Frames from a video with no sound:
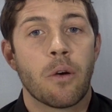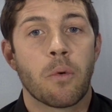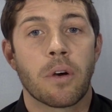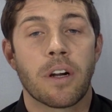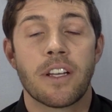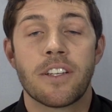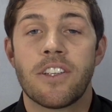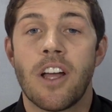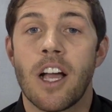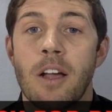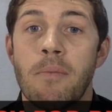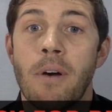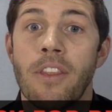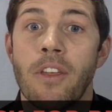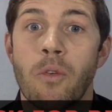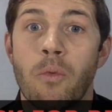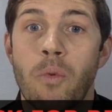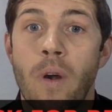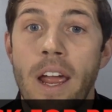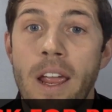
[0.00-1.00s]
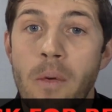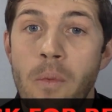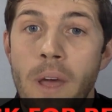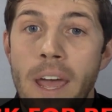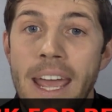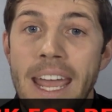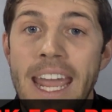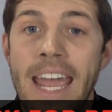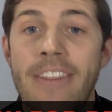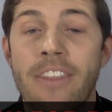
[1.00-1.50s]
We're gonna talk about the right
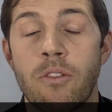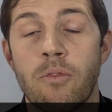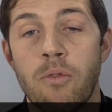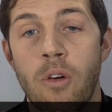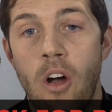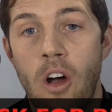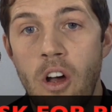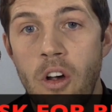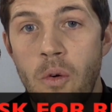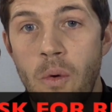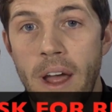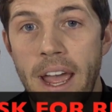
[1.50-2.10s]
way and the wrong